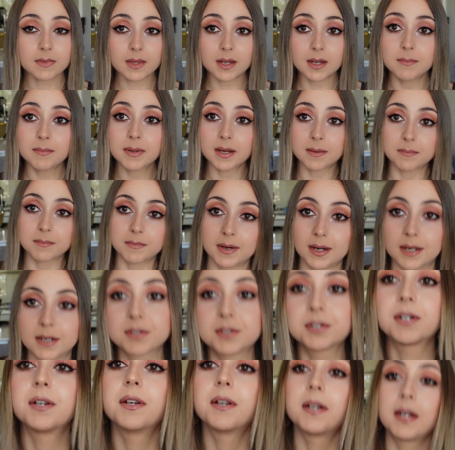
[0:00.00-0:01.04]
about my
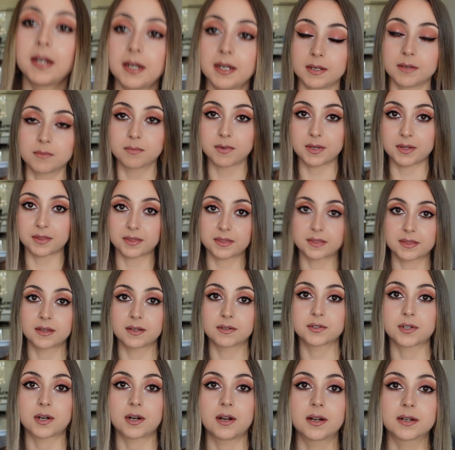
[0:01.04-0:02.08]
journey with
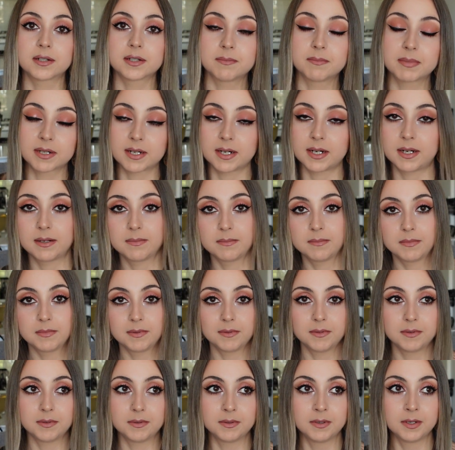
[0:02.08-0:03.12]
trying to become
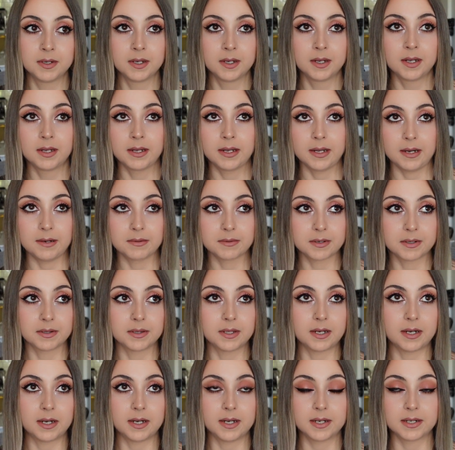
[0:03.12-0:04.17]
more
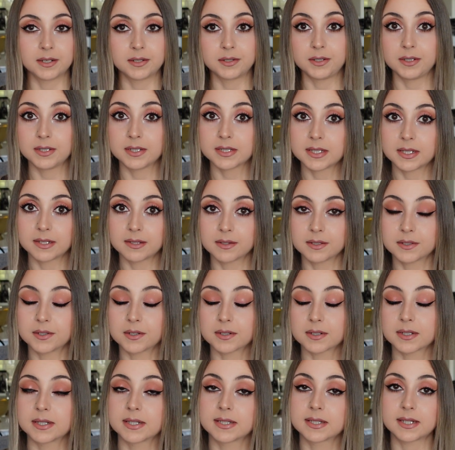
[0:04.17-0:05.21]
alkaline and using the
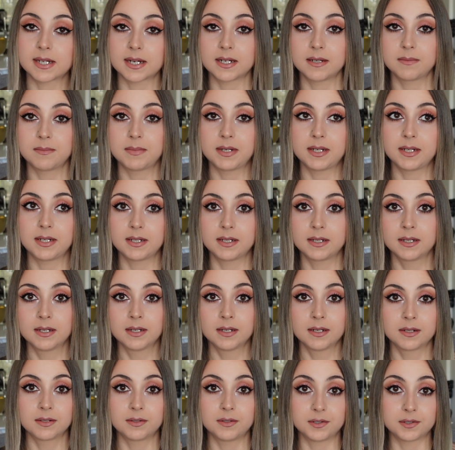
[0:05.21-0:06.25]
Dr. Sebi
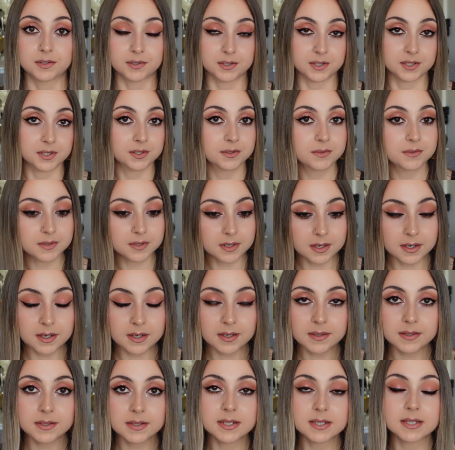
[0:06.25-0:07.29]
nutritional
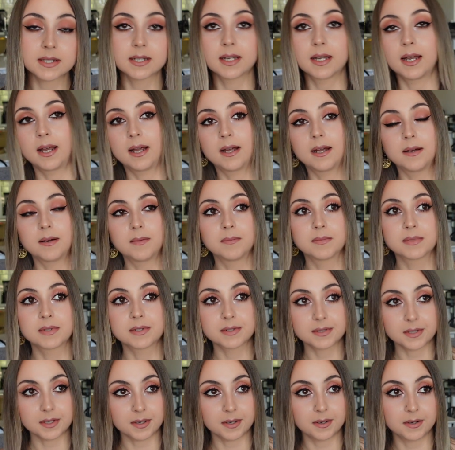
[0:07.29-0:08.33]
guide. Um,
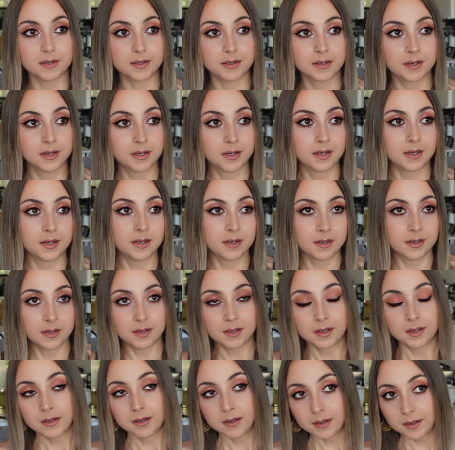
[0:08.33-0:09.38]
so
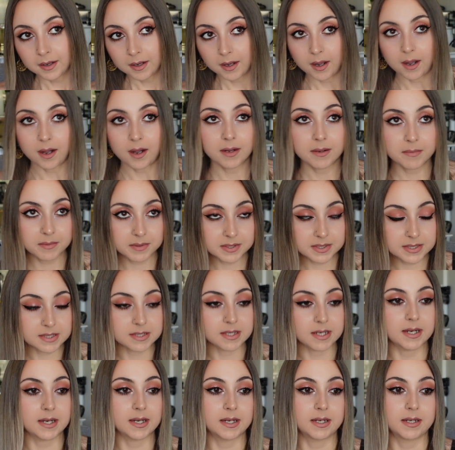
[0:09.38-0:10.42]
I would
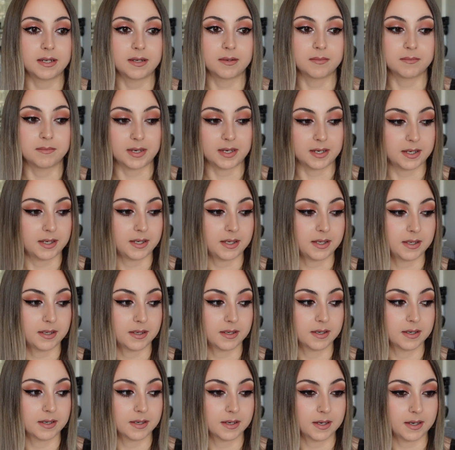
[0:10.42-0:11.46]
say me
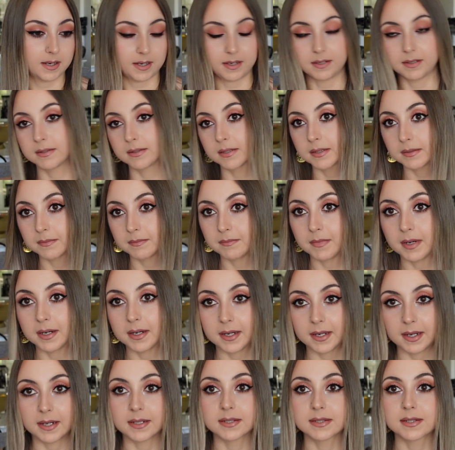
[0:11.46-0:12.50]
and my
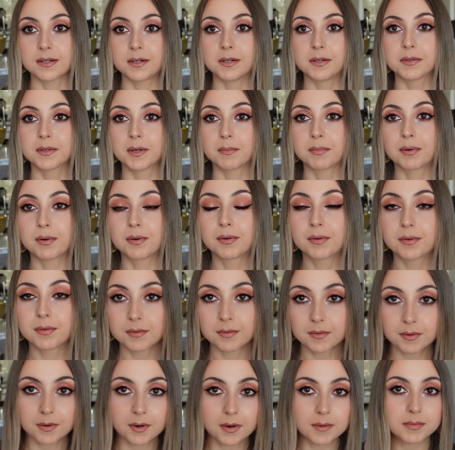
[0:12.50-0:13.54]
household are
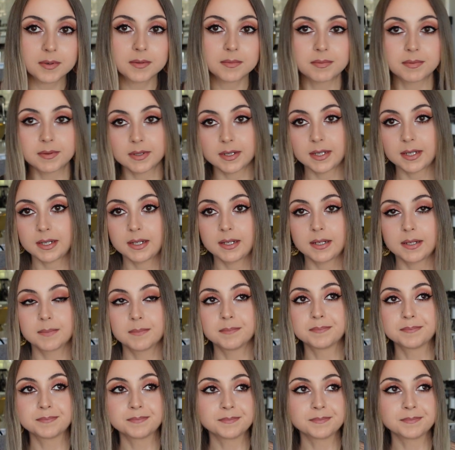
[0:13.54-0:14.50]
probably,